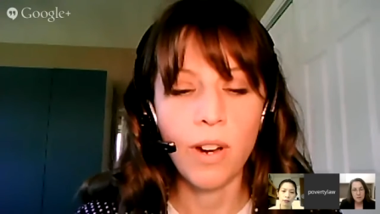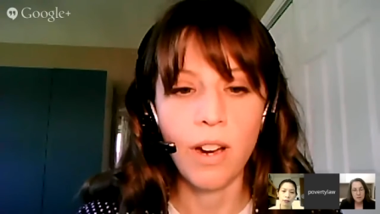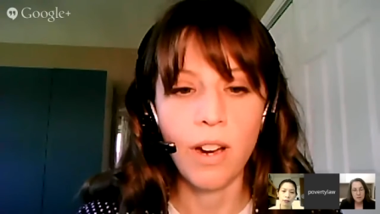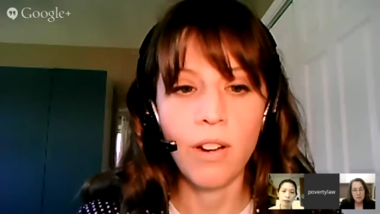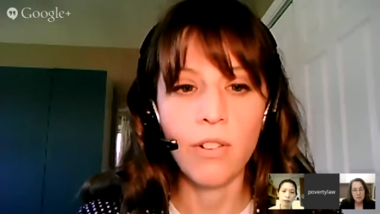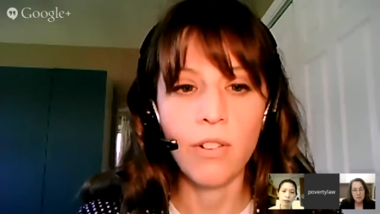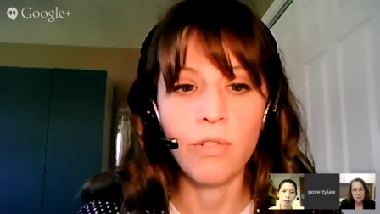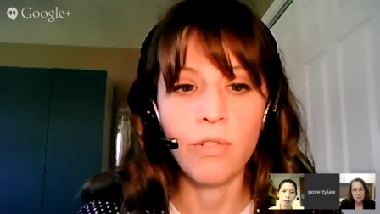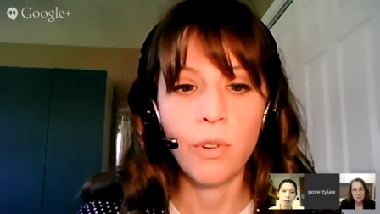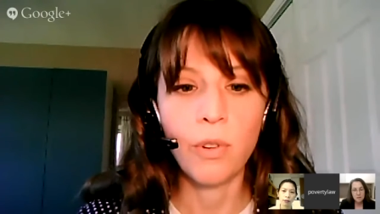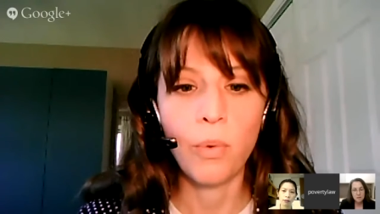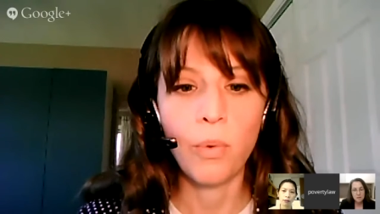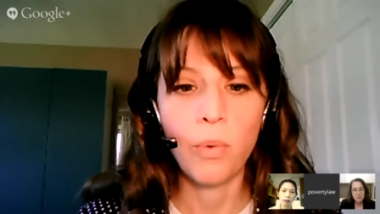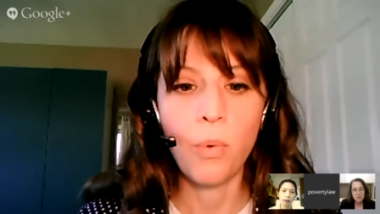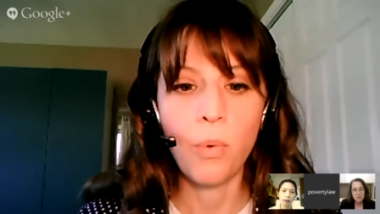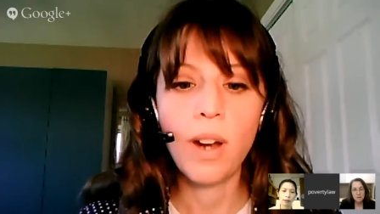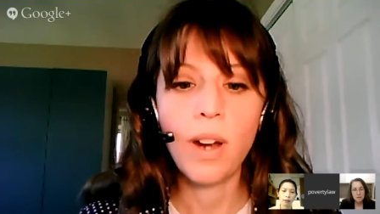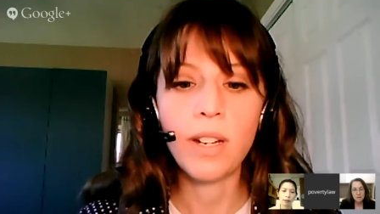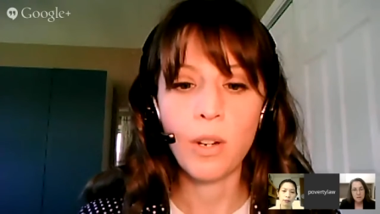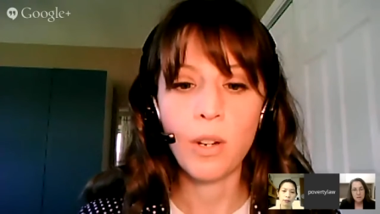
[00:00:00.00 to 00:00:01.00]
of
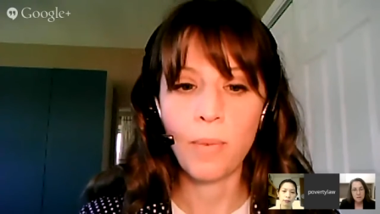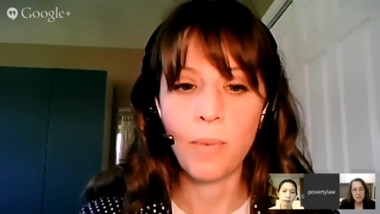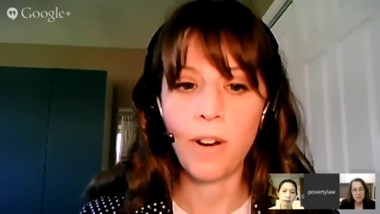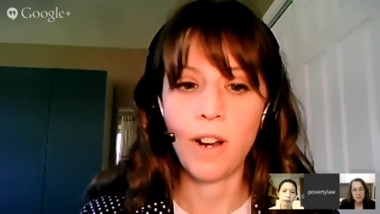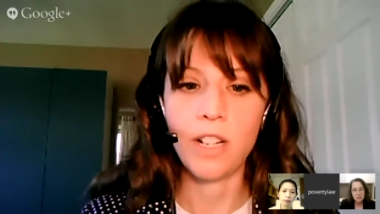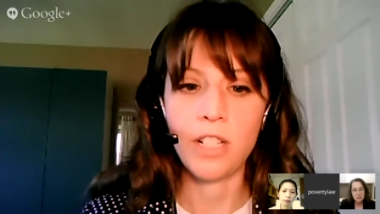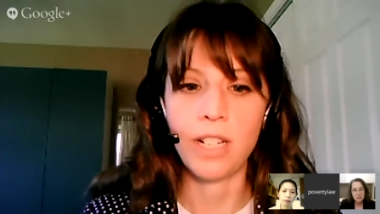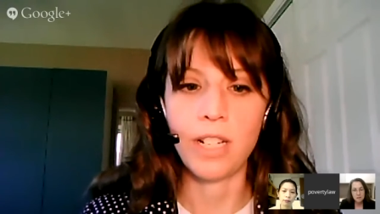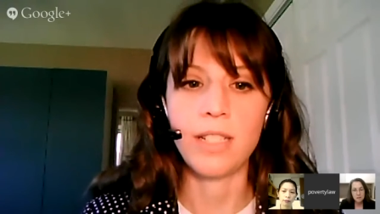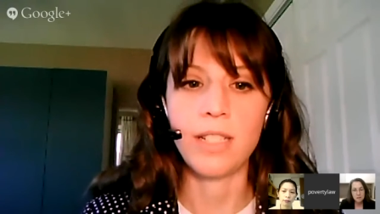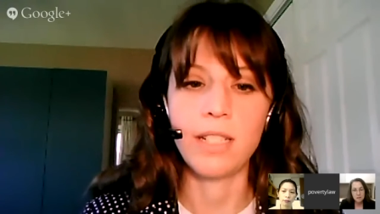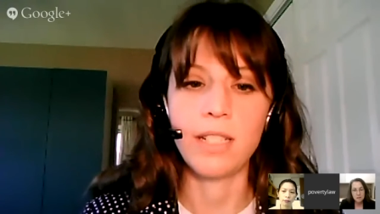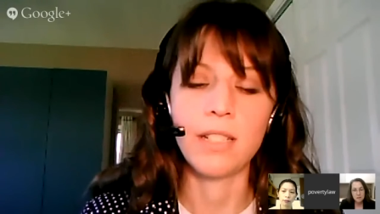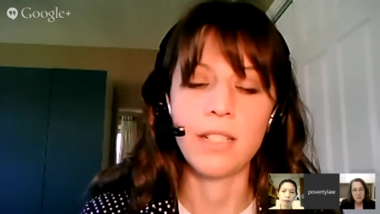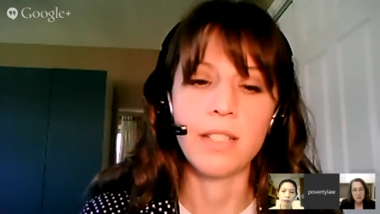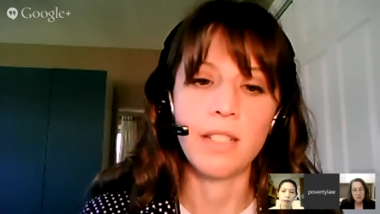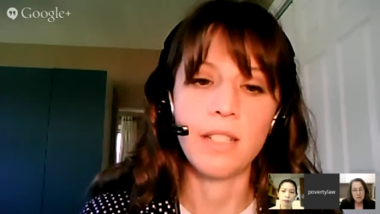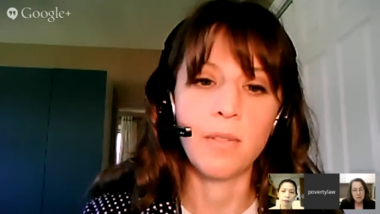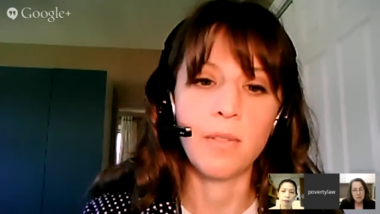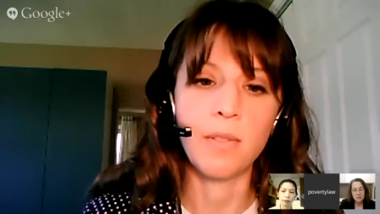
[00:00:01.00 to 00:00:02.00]
what your project
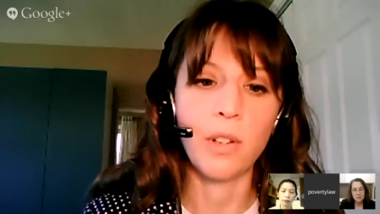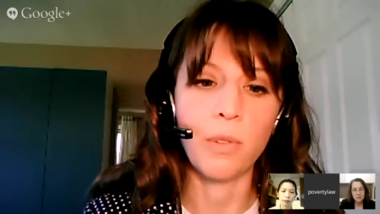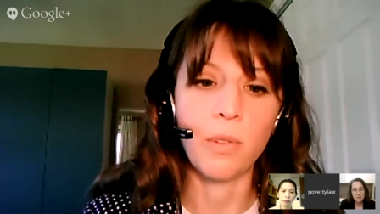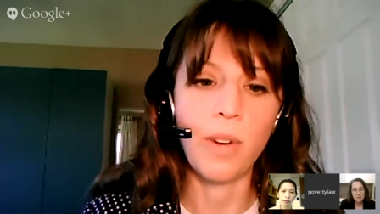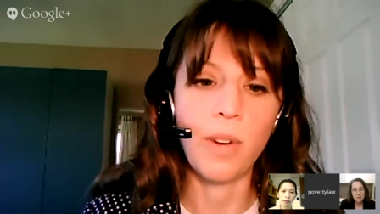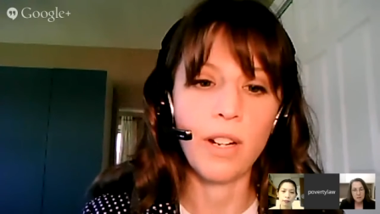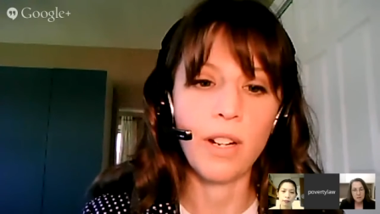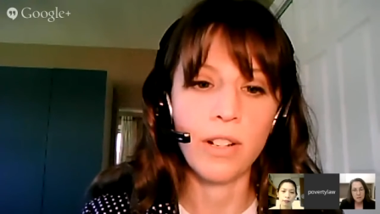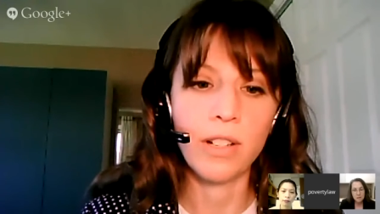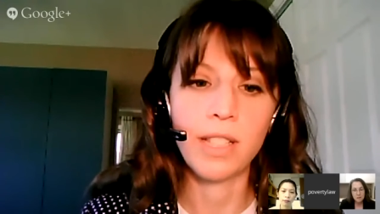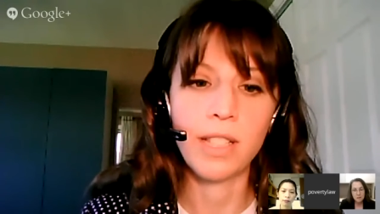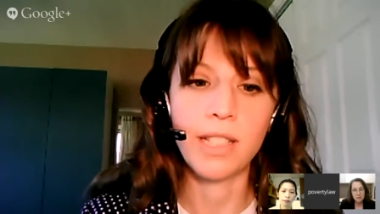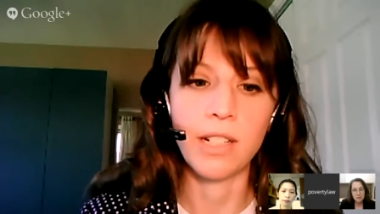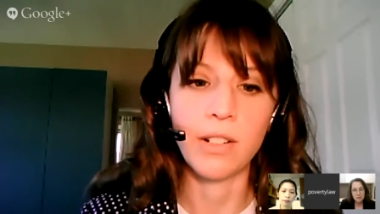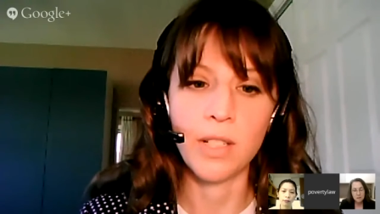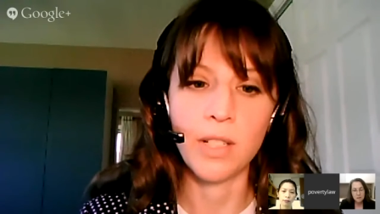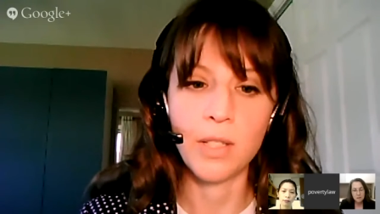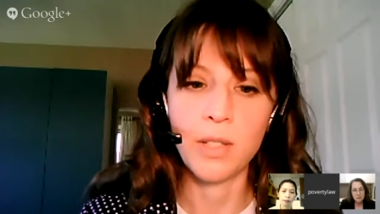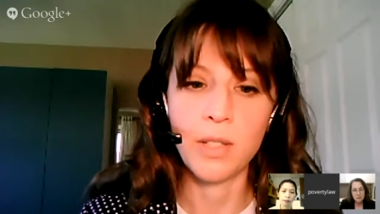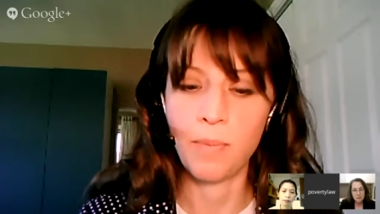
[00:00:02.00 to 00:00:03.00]
is, the Record
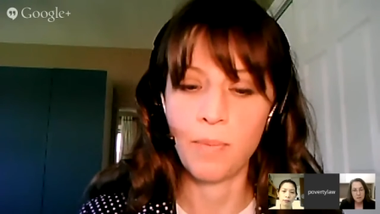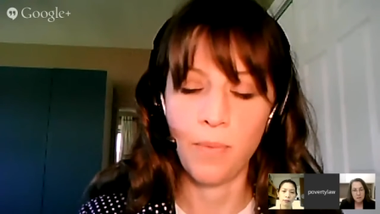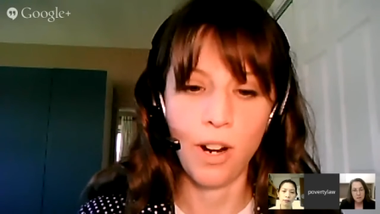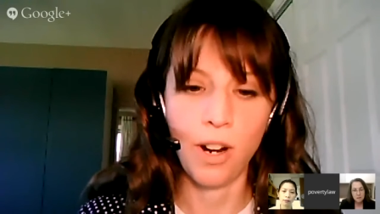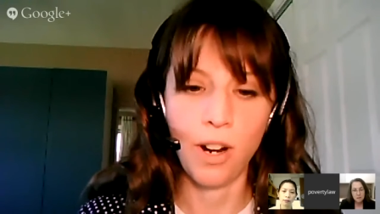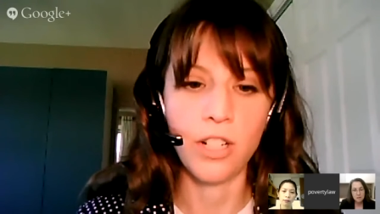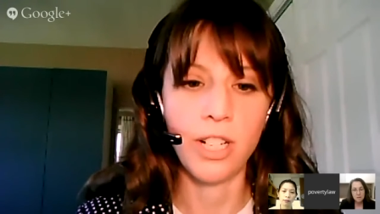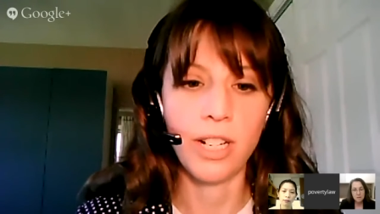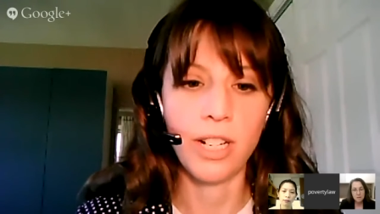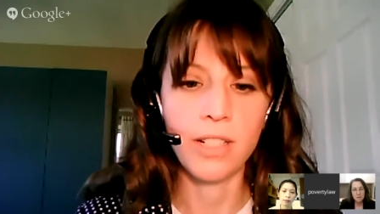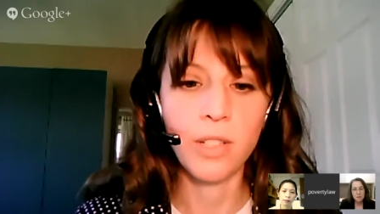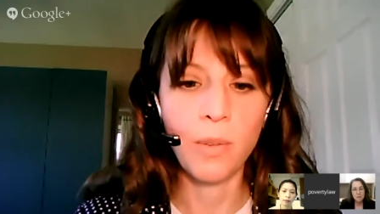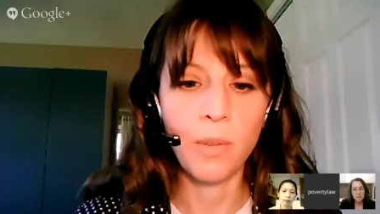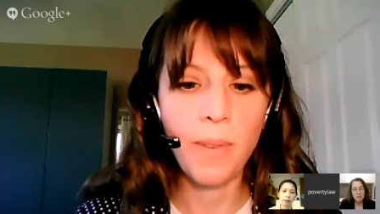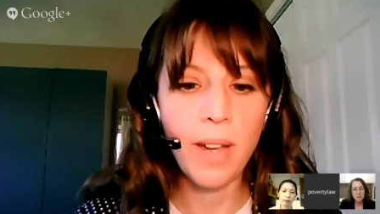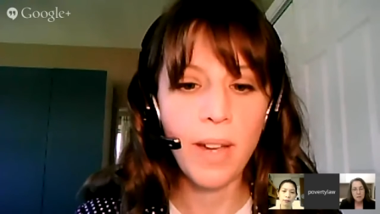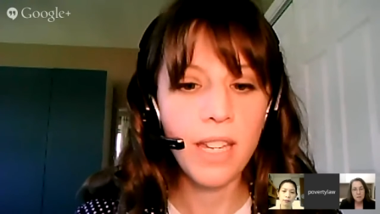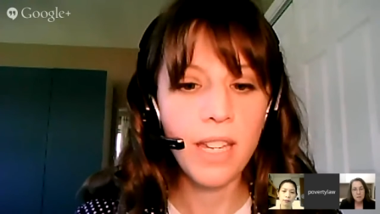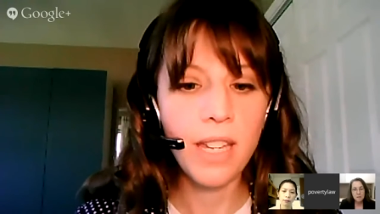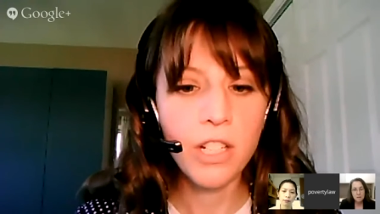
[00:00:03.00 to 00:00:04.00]
Clearance Project. So,
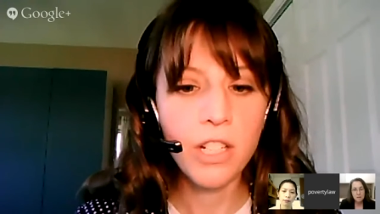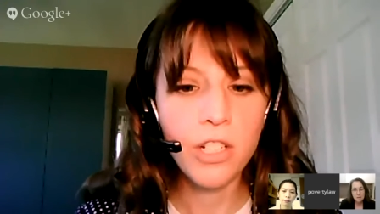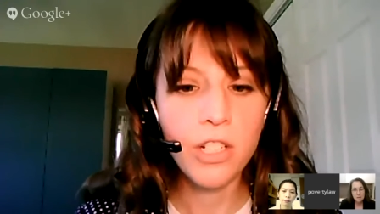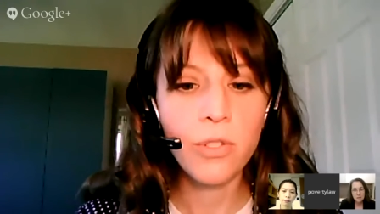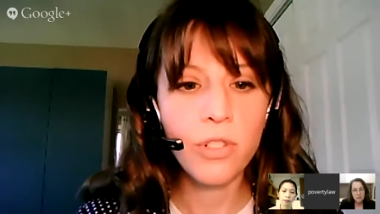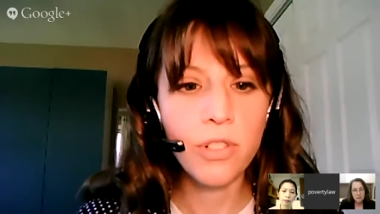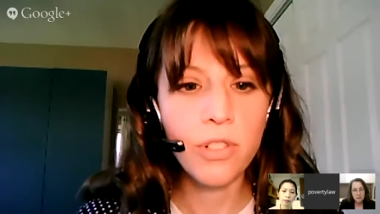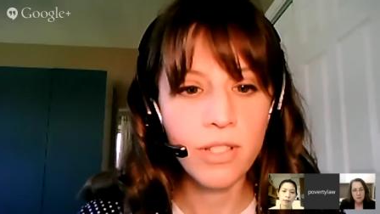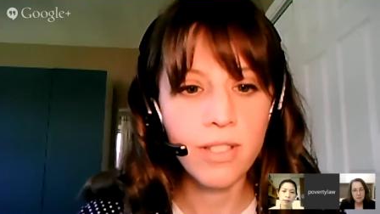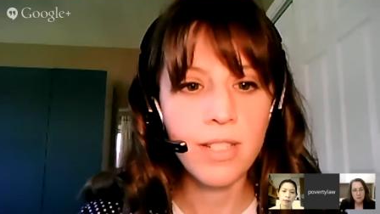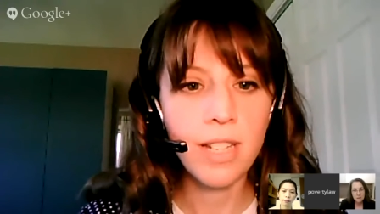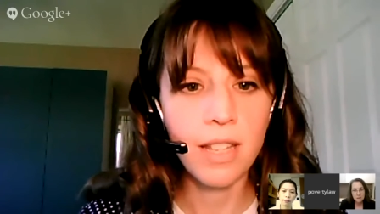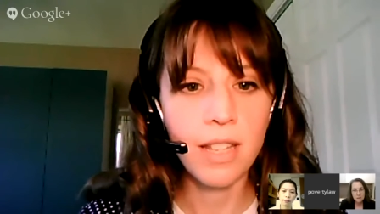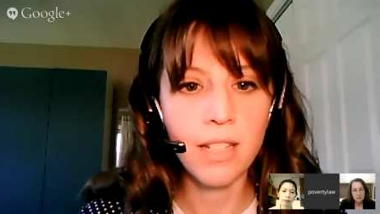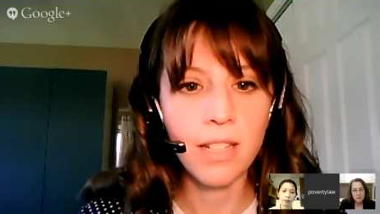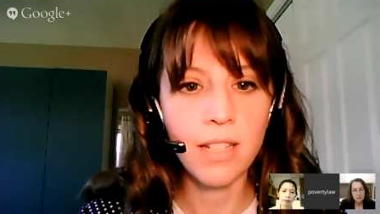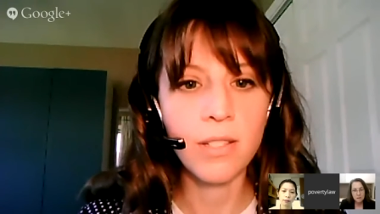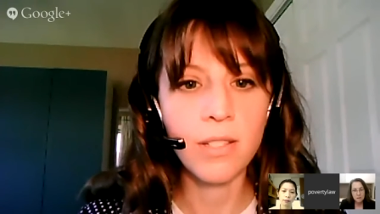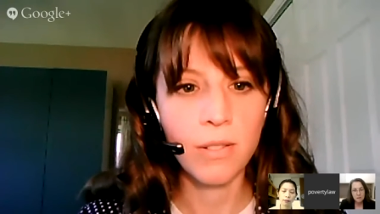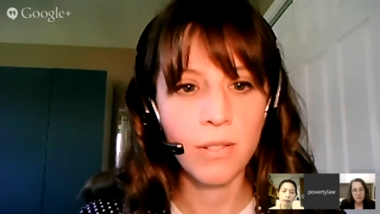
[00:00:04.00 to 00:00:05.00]
Peggy, could you just
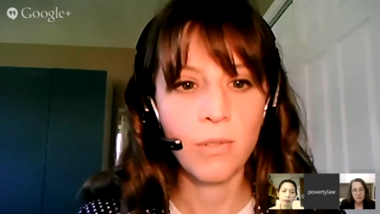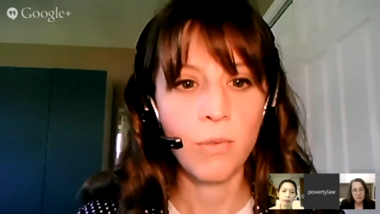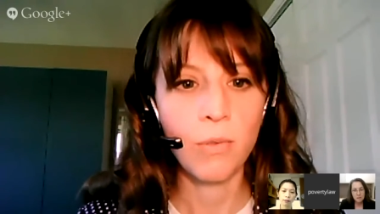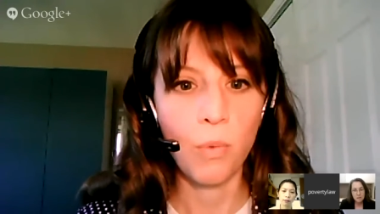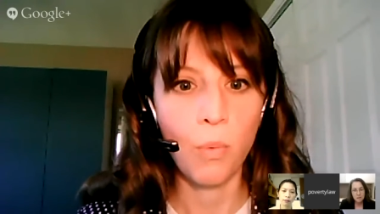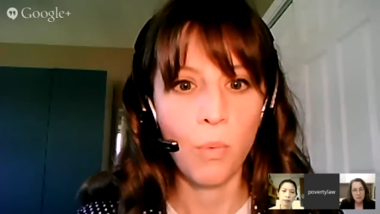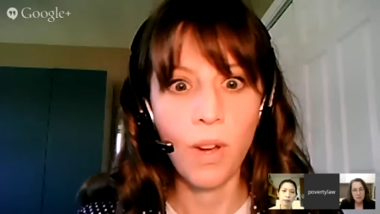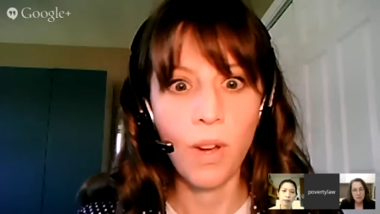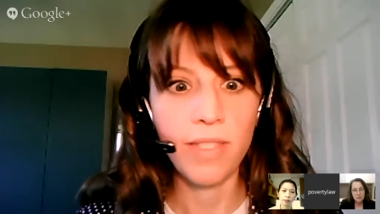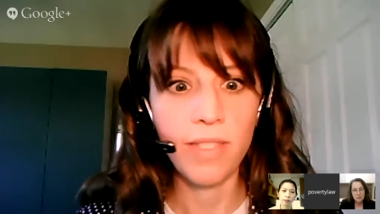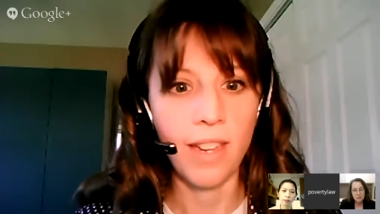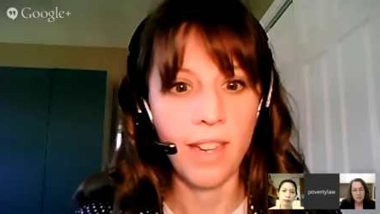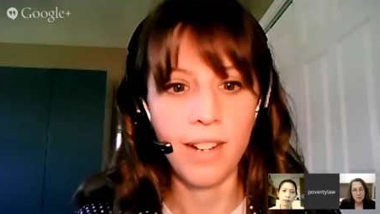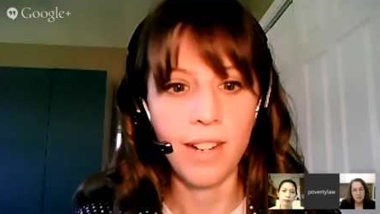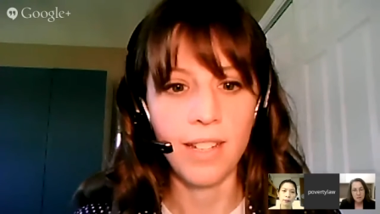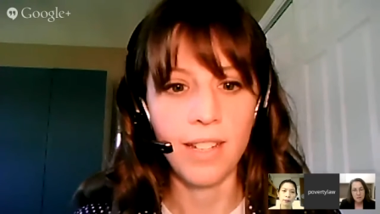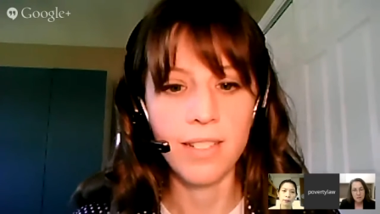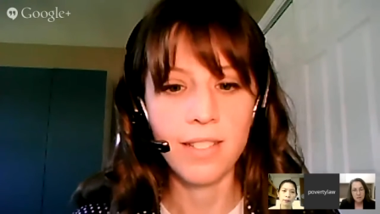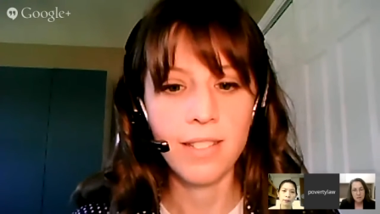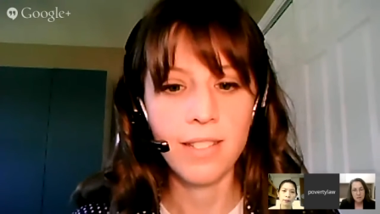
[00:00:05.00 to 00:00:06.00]
tell us what that
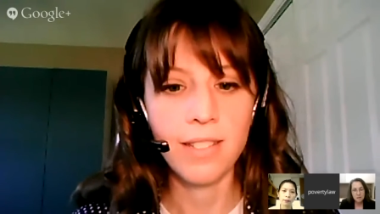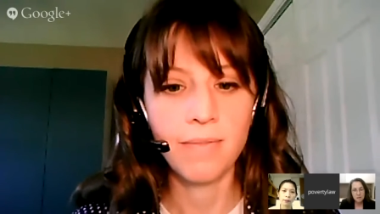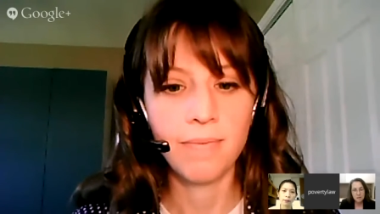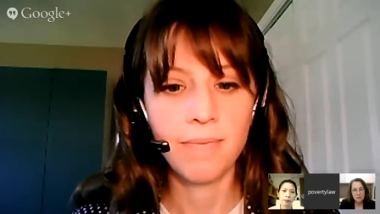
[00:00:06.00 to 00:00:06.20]
is?